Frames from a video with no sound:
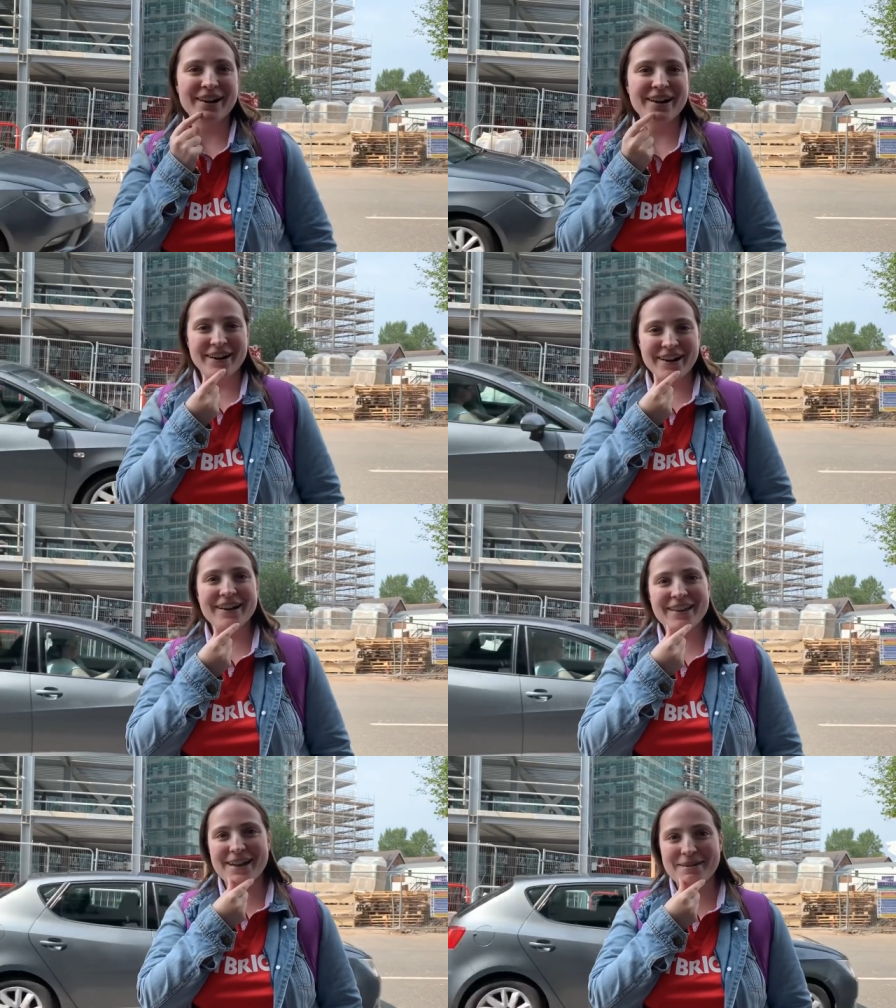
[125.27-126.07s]
A draw.
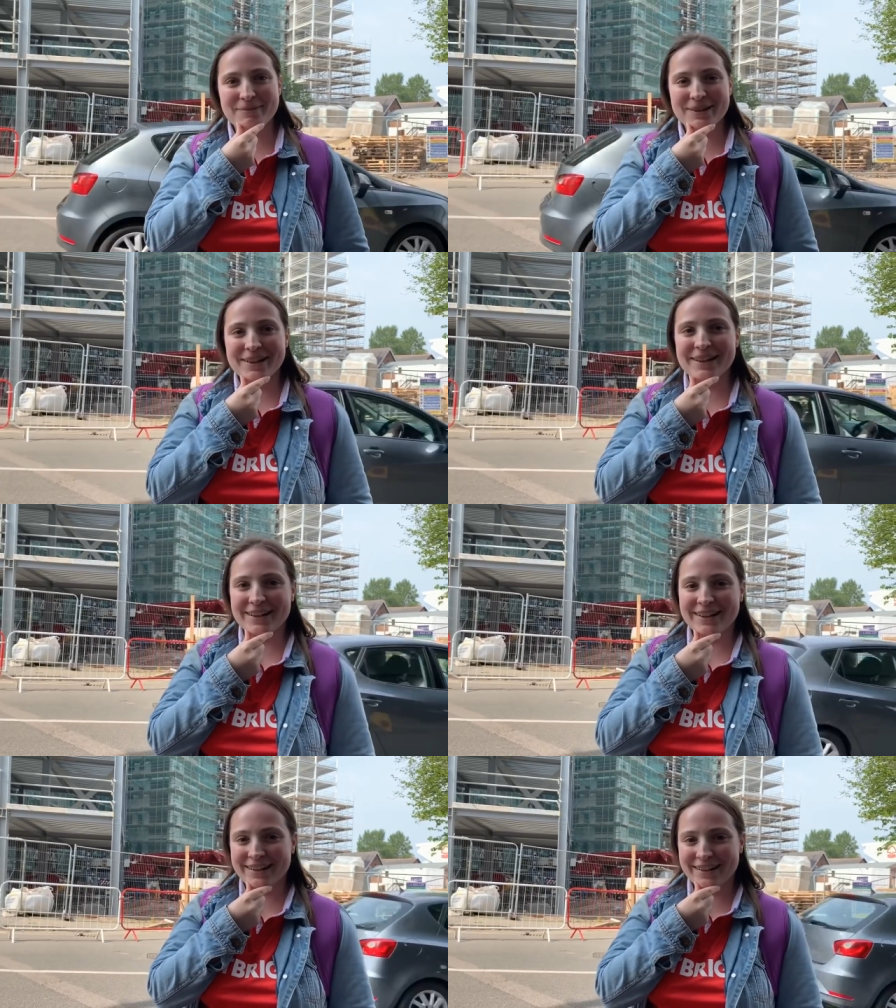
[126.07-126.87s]
That'd yeah. be good. That'd be
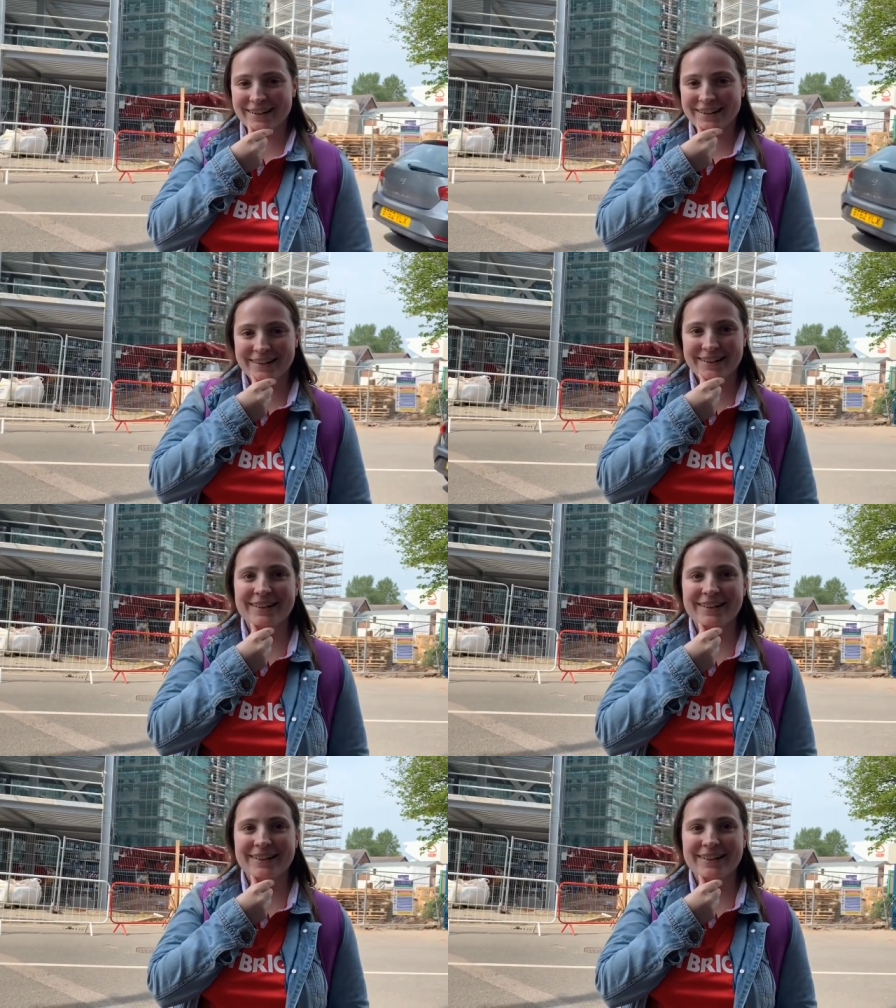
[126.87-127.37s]
good. Right. Thank you very